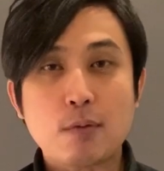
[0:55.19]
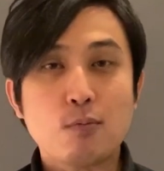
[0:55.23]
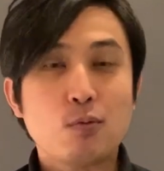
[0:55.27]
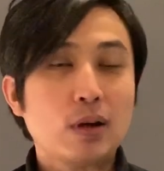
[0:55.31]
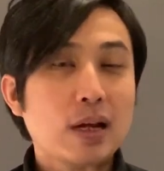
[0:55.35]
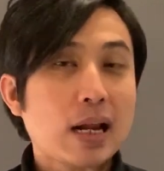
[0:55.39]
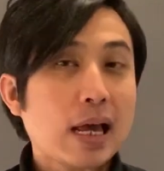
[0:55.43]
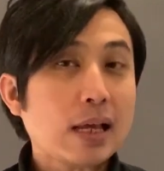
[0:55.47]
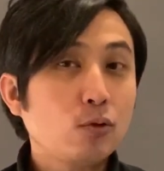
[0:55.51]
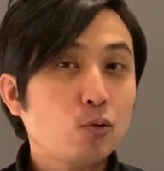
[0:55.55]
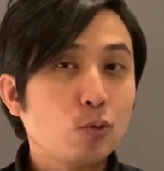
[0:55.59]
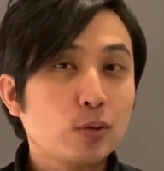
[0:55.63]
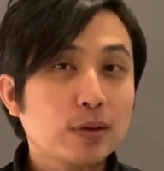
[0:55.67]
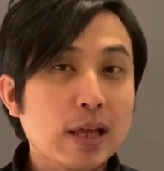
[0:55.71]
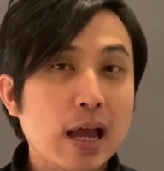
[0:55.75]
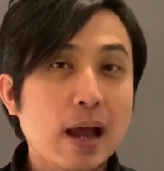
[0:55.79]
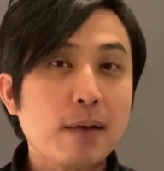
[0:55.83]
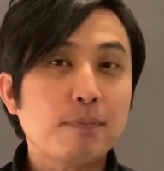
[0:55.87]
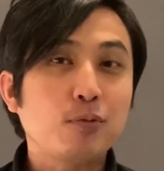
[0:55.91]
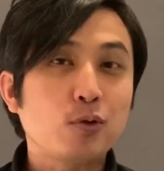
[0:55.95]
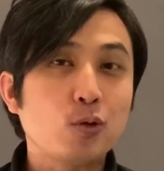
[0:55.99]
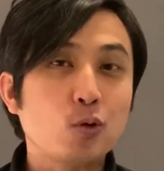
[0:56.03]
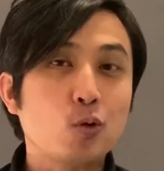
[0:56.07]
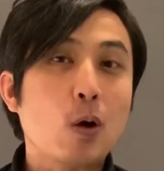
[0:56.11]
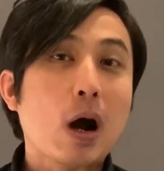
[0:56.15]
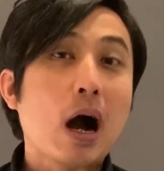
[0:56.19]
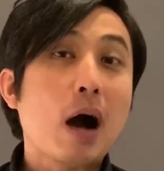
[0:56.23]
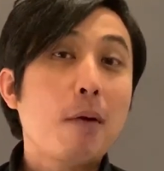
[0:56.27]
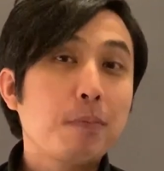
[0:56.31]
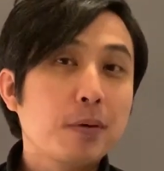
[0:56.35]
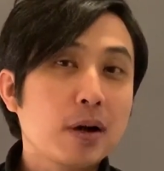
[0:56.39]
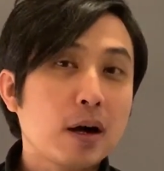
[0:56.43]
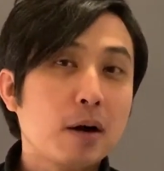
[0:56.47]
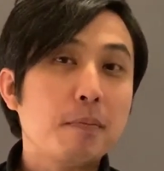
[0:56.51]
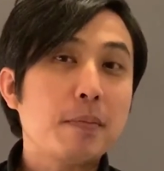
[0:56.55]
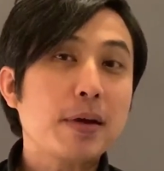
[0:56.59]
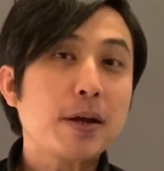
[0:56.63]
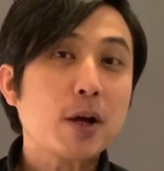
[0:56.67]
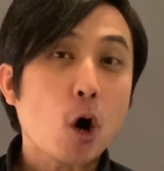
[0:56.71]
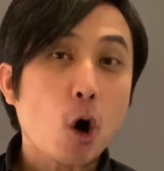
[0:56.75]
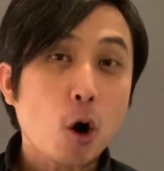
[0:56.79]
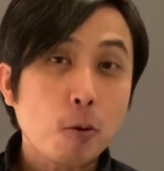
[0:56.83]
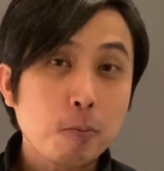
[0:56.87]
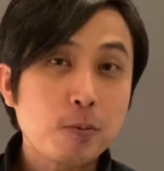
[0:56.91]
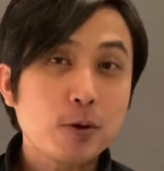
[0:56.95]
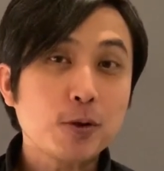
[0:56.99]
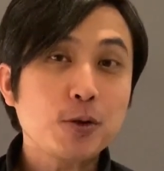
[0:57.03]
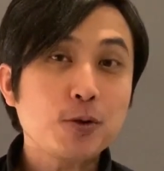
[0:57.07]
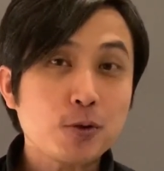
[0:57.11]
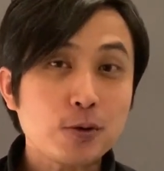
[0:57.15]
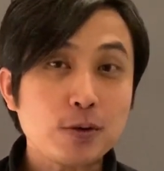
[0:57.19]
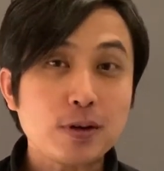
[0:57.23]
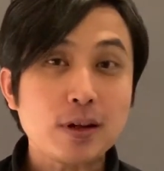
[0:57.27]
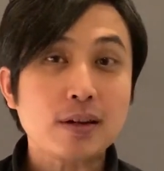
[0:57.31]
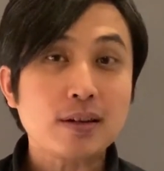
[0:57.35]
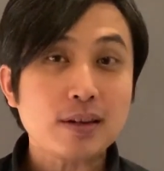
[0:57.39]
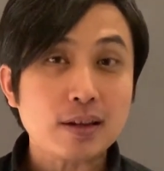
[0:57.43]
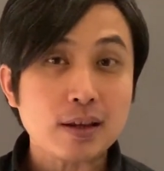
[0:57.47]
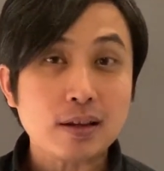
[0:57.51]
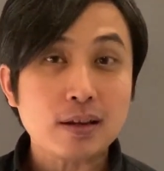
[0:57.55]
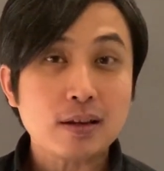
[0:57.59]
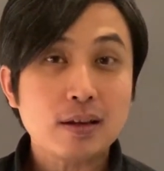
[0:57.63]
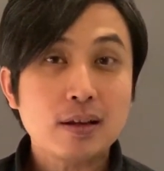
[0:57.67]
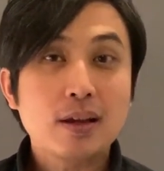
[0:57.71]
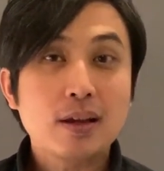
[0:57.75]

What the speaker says: and would like to tap to upcoming opportunity